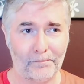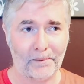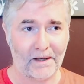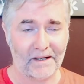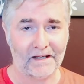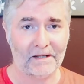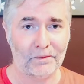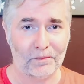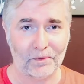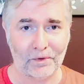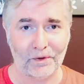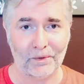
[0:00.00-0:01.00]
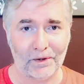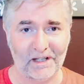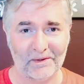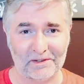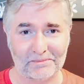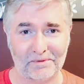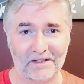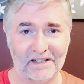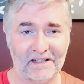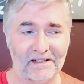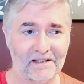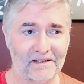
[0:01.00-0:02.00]
but he he, he was
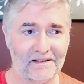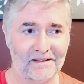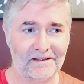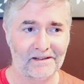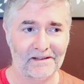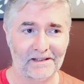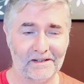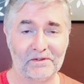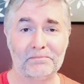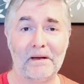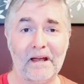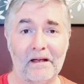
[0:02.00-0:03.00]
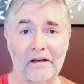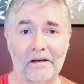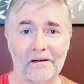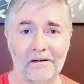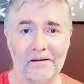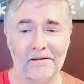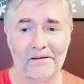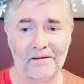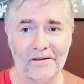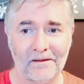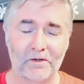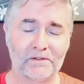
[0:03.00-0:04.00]
pretty, he was big
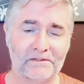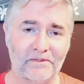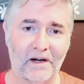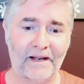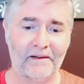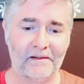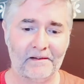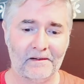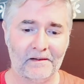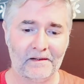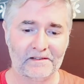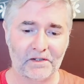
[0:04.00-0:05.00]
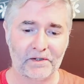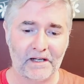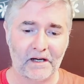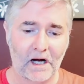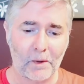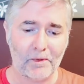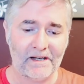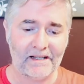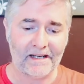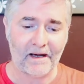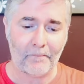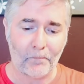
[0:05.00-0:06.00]
but it was fun. So yeah, I hope we
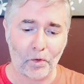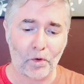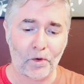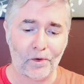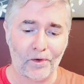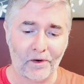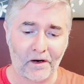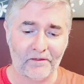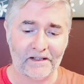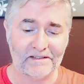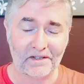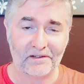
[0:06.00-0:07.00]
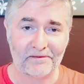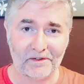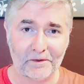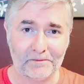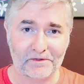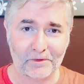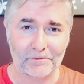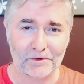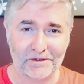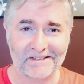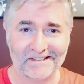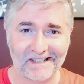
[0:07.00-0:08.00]
get more of these kind of films from
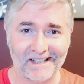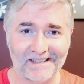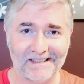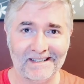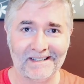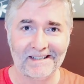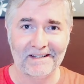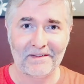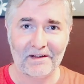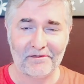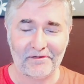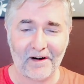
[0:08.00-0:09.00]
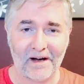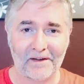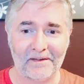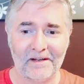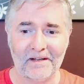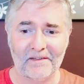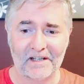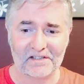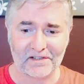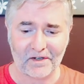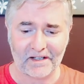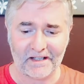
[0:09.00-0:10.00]
Chris Sun. They're fun, they're
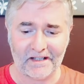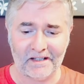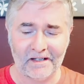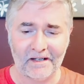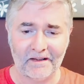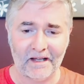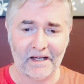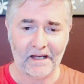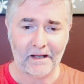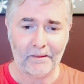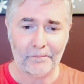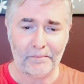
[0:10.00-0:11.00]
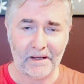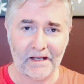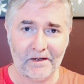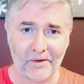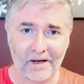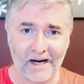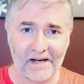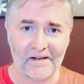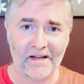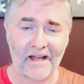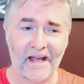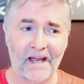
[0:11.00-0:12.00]
schlocky, they're B
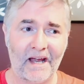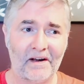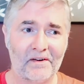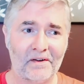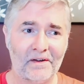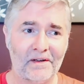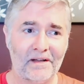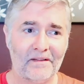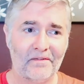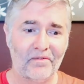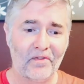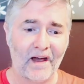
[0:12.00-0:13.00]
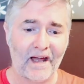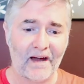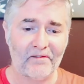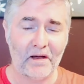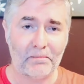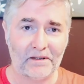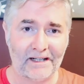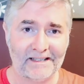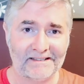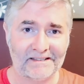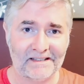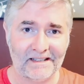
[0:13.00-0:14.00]
grade, and they have their
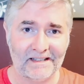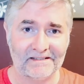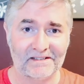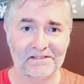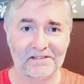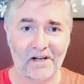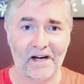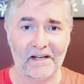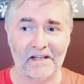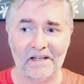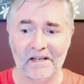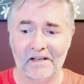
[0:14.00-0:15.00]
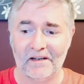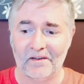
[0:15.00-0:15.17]
place in society.